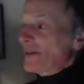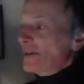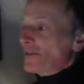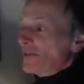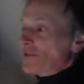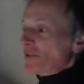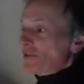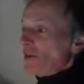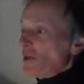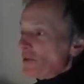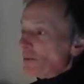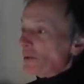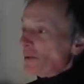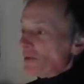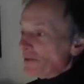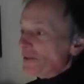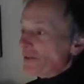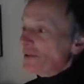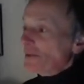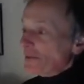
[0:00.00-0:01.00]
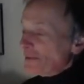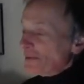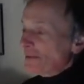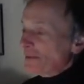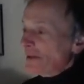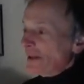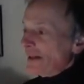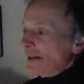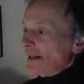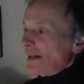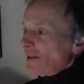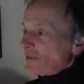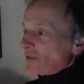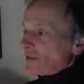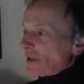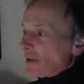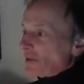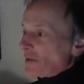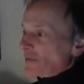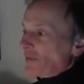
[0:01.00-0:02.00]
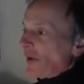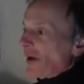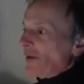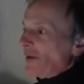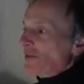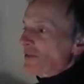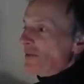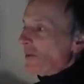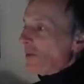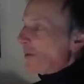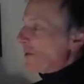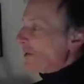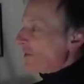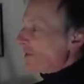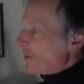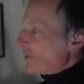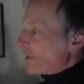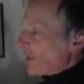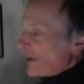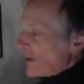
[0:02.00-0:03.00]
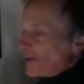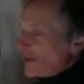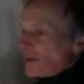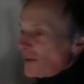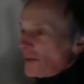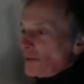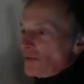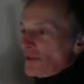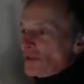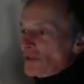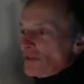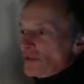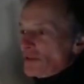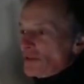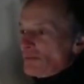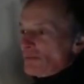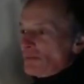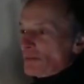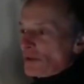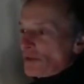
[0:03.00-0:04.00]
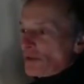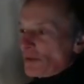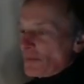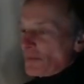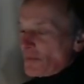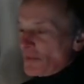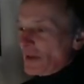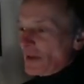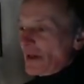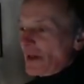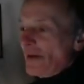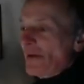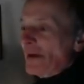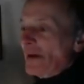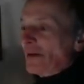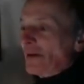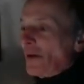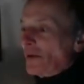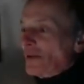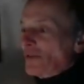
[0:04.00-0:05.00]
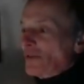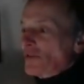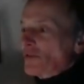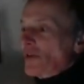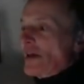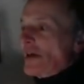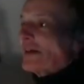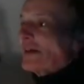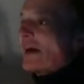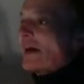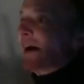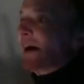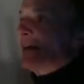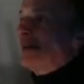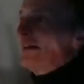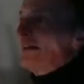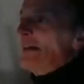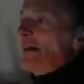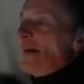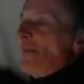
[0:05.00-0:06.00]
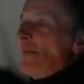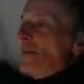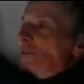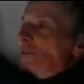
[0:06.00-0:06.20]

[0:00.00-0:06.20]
so would you. So as far as you're concerned, you're just going along in a straight line, and this